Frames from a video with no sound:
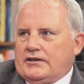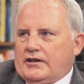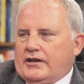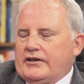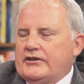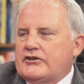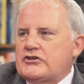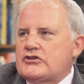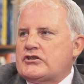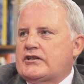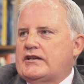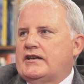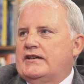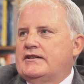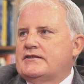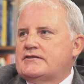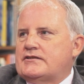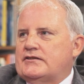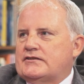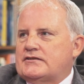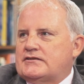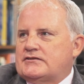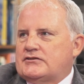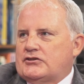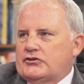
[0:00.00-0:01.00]
Irish case,
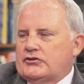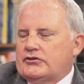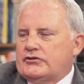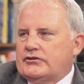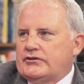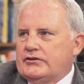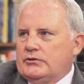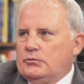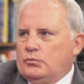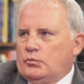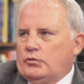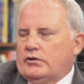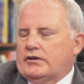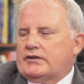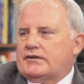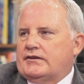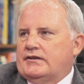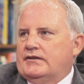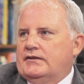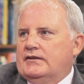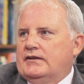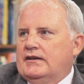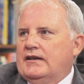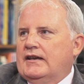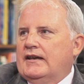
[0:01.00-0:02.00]
austerity
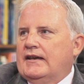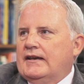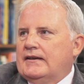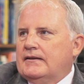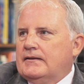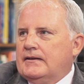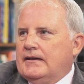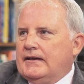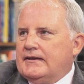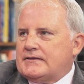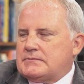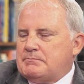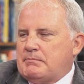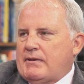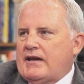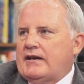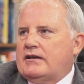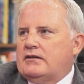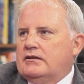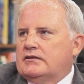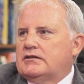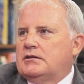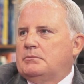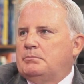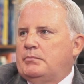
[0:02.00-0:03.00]
worked. It's
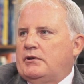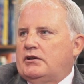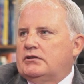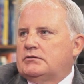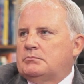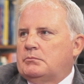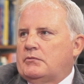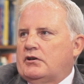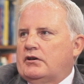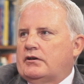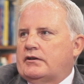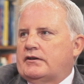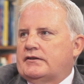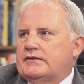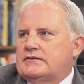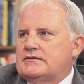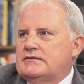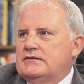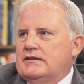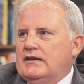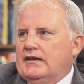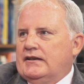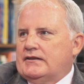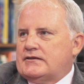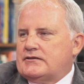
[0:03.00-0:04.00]
back on the bond market.
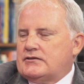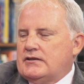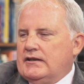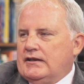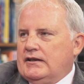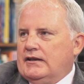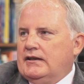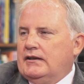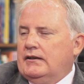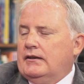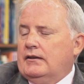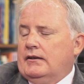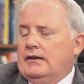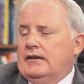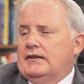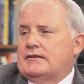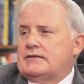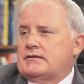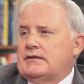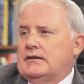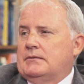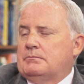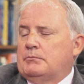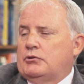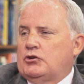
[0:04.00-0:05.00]

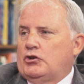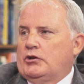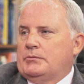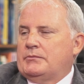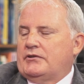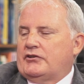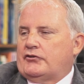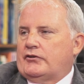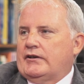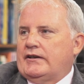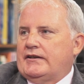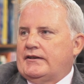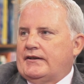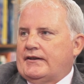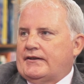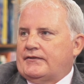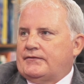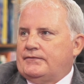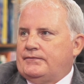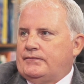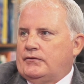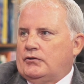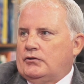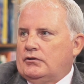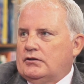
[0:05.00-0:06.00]
Its employment rate has
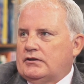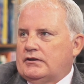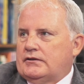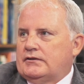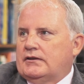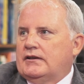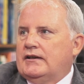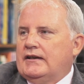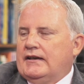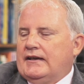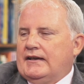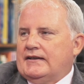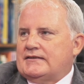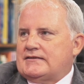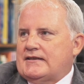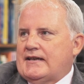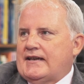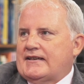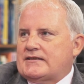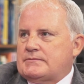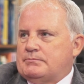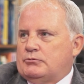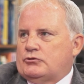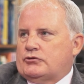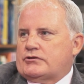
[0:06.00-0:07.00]
fallen. Its
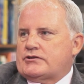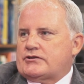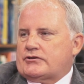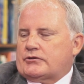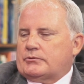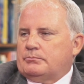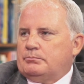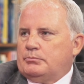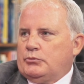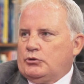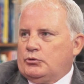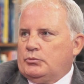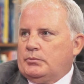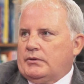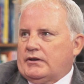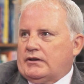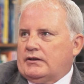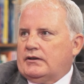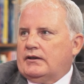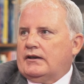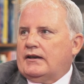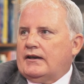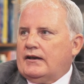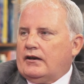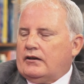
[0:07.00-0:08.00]
exports are
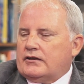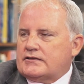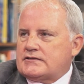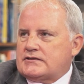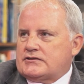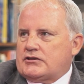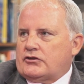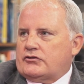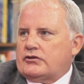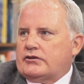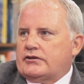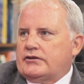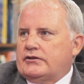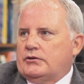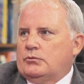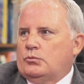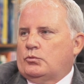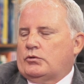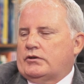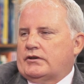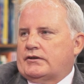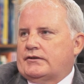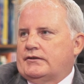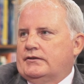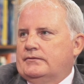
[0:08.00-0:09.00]
booming. Austerity
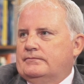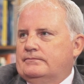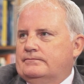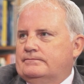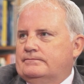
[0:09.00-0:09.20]
worked.